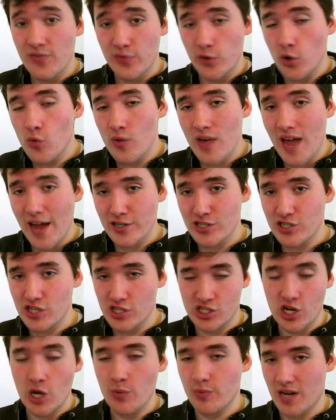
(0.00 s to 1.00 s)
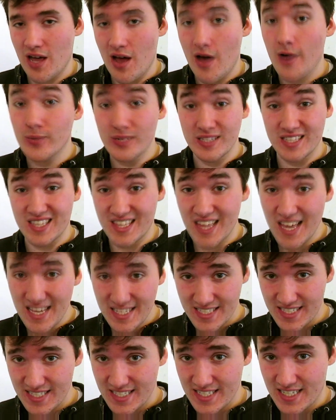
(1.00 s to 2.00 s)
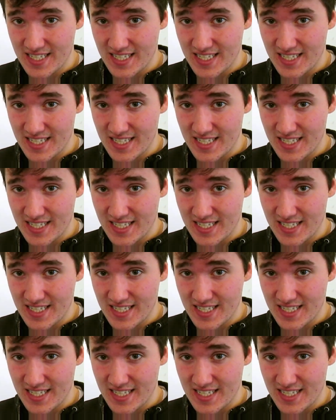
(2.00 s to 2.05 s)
If your reaction to Schopenhauer was this,